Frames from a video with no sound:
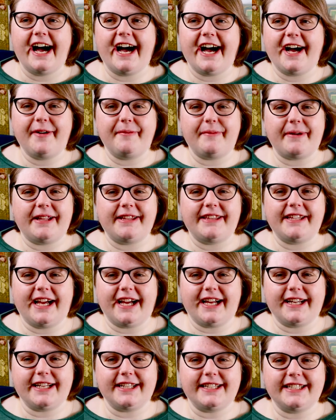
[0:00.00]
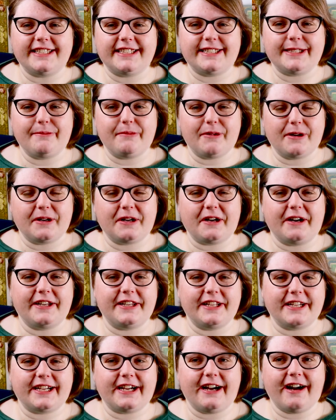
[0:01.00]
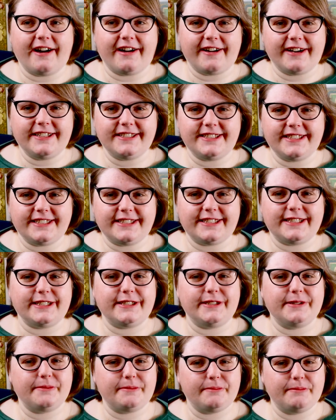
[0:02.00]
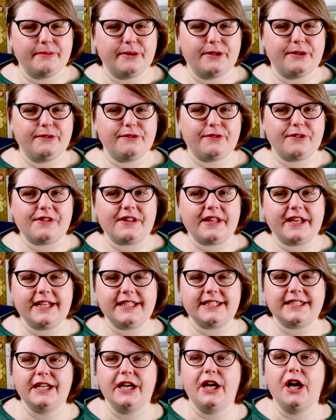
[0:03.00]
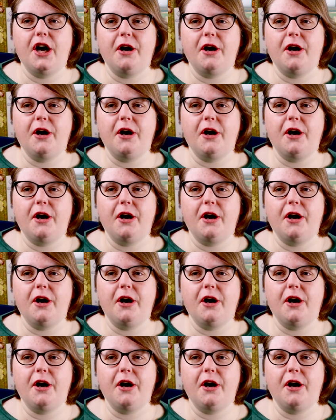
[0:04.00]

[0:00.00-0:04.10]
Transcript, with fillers: um, and that and the similar kind of cards to manoeuvre things.